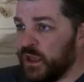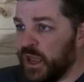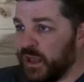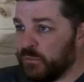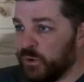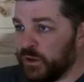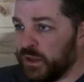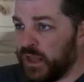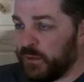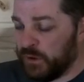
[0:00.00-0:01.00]
And
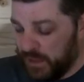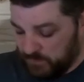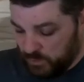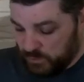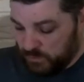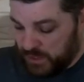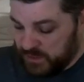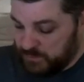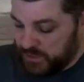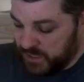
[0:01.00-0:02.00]
what everyone will
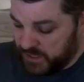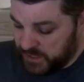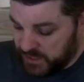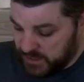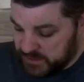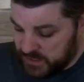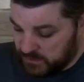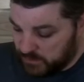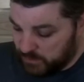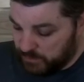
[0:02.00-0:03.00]
end up getting is a
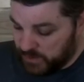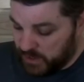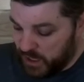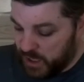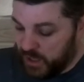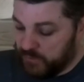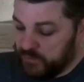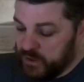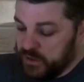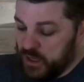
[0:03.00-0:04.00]
little bit
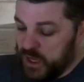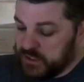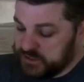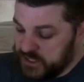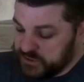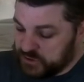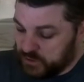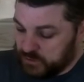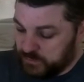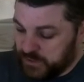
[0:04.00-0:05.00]
of seed
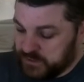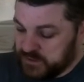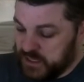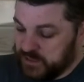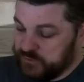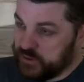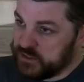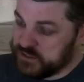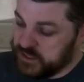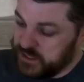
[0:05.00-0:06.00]
starter mix. And if you
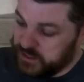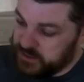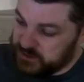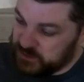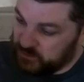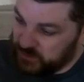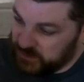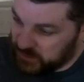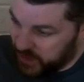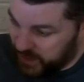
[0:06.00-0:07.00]
can see, this is
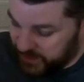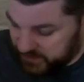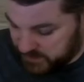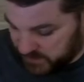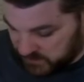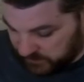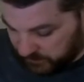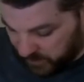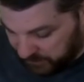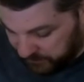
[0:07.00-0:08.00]
really light, it's
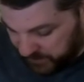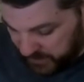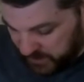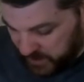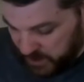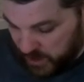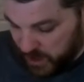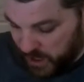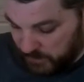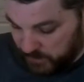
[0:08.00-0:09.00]
fluffy,
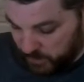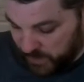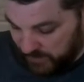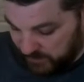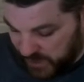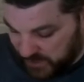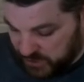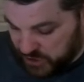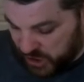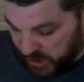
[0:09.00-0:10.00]
you don't have a lot
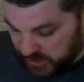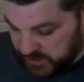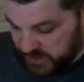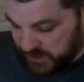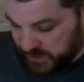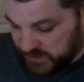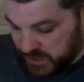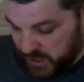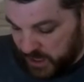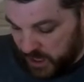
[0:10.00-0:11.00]
of chunks in
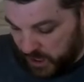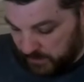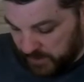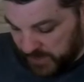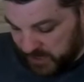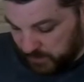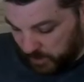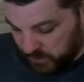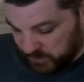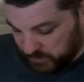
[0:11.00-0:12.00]
it. And that's
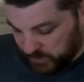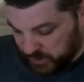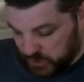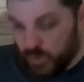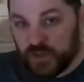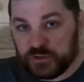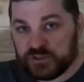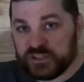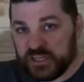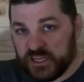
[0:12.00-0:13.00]
partially because you want your
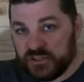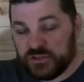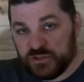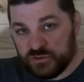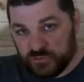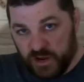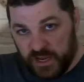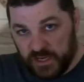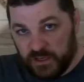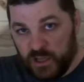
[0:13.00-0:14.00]
seeds to
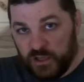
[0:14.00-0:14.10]
drain.